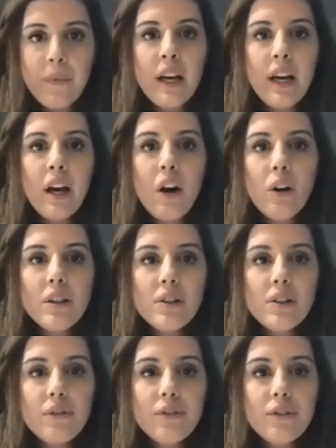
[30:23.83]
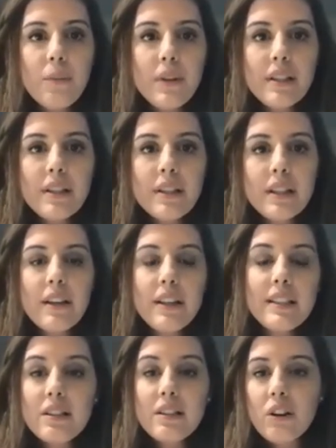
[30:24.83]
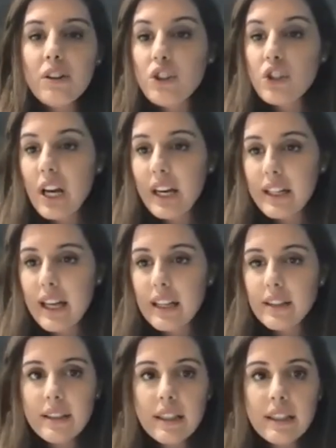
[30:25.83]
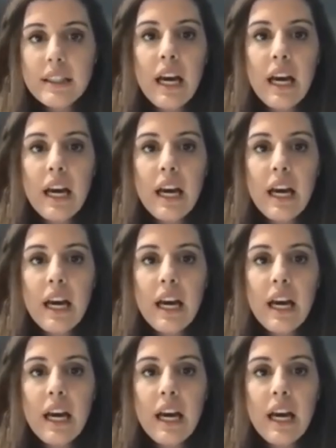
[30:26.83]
Also, from this, this is called the Chang analysis.